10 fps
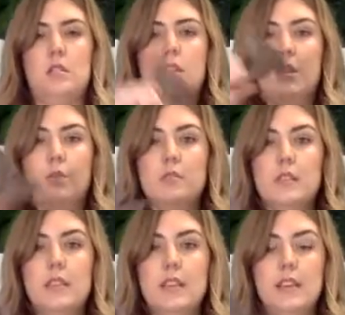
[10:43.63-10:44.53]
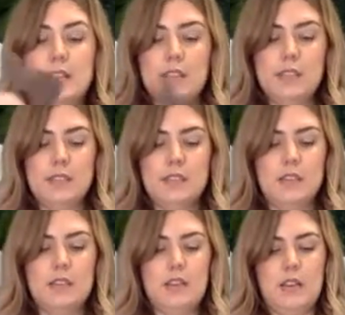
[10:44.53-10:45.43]
Use this,
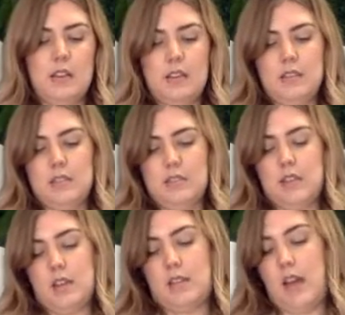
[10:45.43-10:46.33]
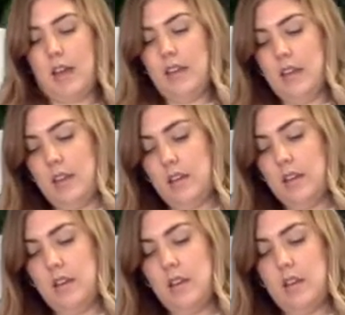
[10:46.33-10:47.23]
tuck that
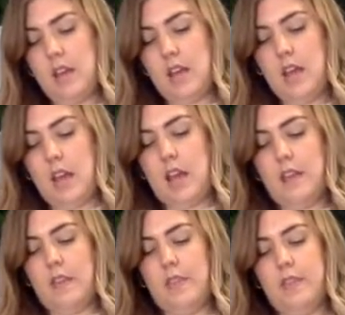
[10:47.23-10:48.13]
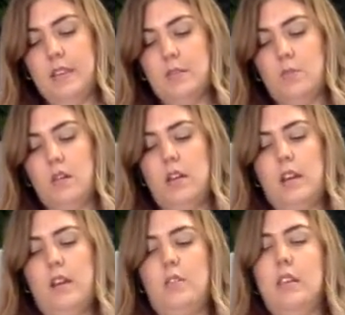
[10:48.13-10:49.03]
in. And then this one,
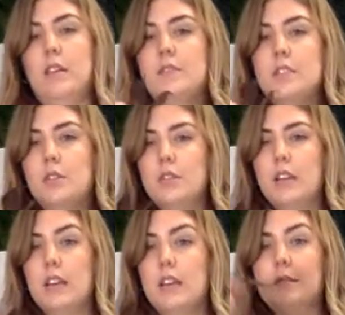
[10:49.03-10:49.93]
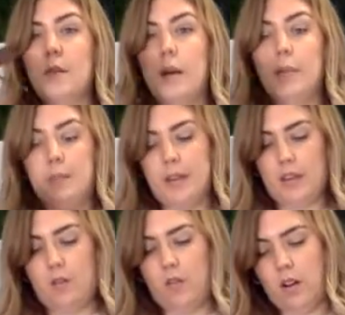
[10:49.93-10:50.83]
I only have 2 leaves, but I'm going to make
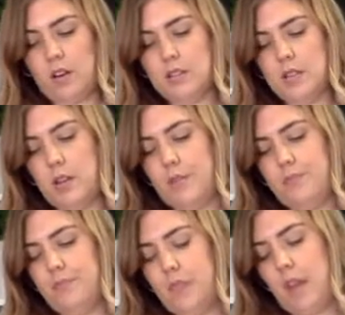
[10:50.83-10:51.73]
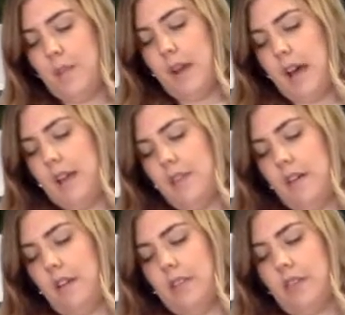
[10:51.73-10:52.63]
it work. So I'm going to add that
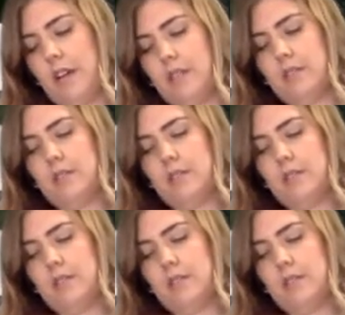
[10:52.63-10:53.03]
right there.